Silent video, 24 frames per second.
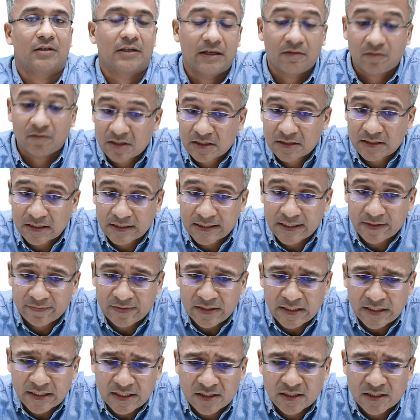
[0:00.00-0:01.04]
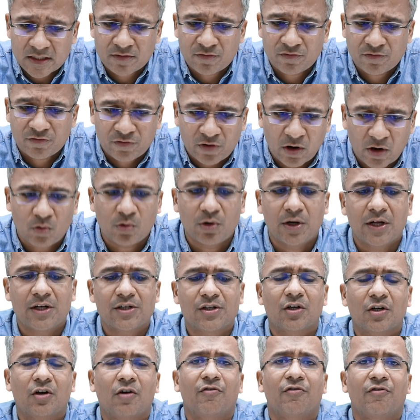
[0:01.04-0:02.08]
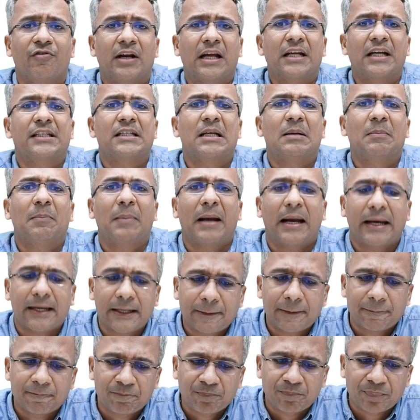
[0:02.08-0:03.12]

Invest Yadnya will teach, is foundation of financial planning.